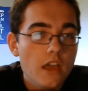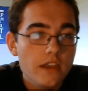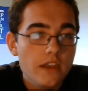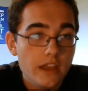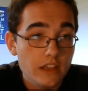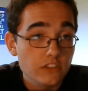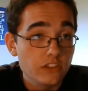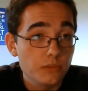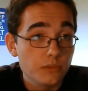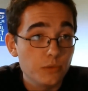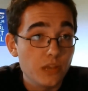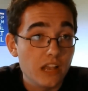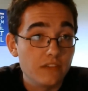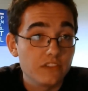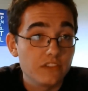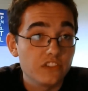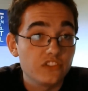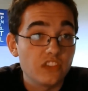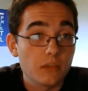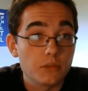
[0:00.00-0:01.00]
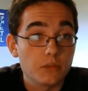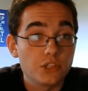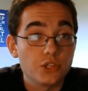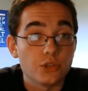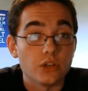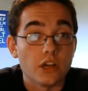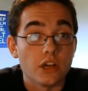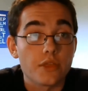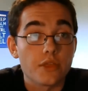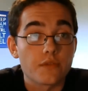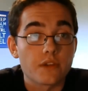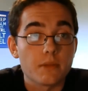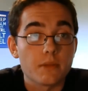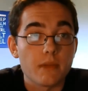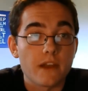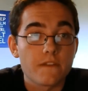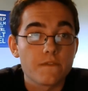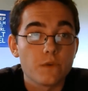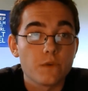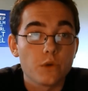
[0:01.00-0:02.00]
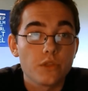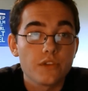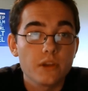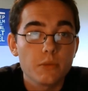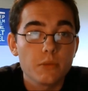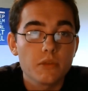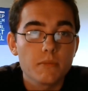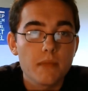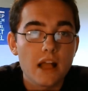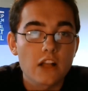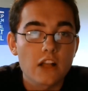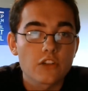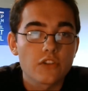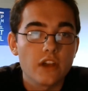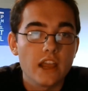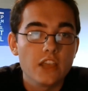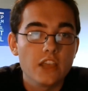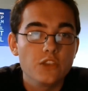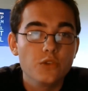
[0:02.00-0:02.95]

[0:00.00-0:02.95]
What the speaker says: Next up we have the Saboteur, a 3 mana 4/3 with a Battlecry.